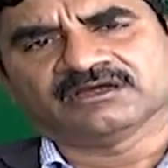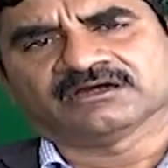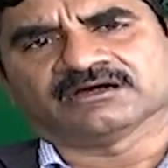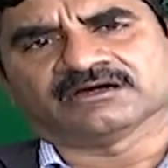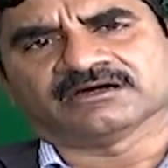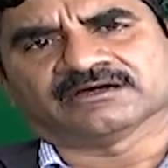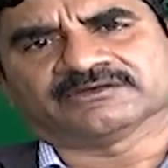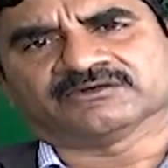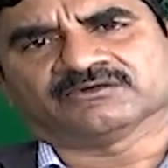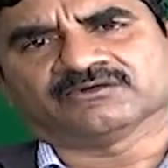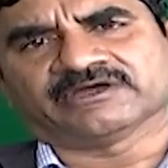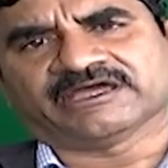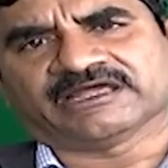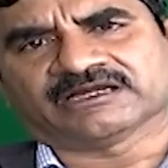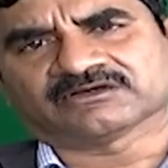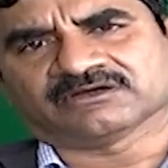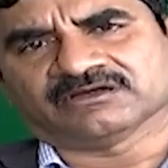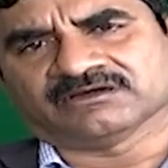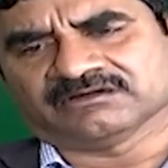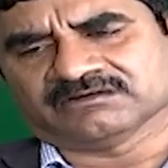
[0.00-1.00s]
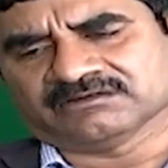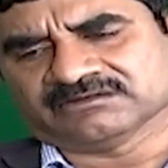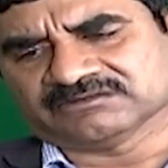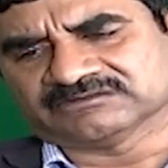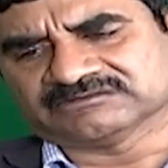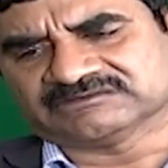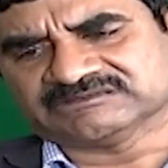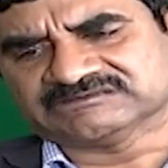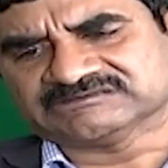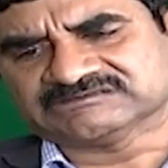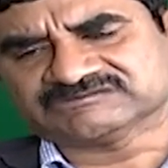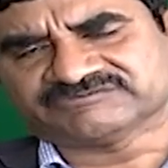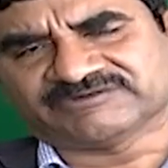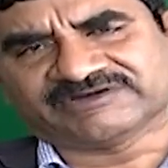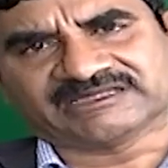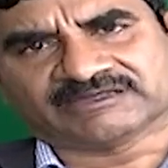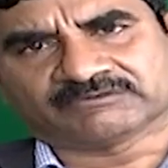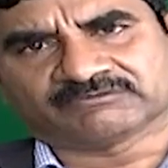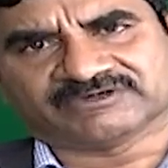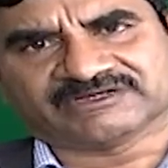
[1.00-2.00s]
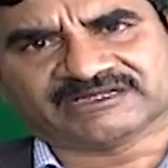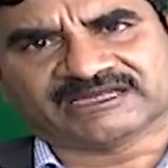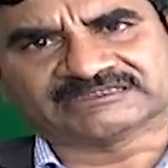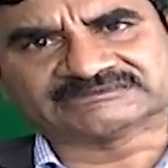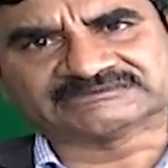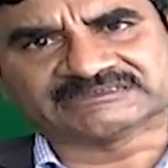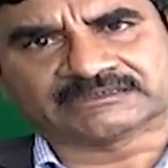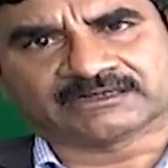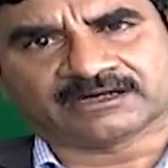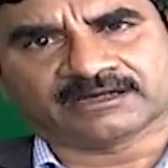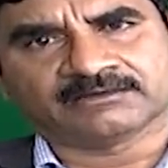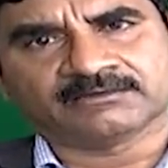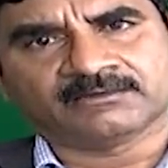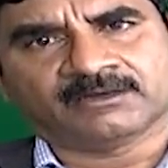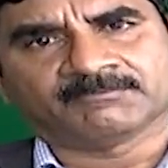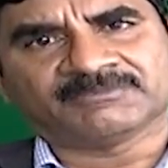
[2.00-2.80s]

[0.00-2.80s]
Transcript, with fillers: uh, you know uh, the sweat equity, etc.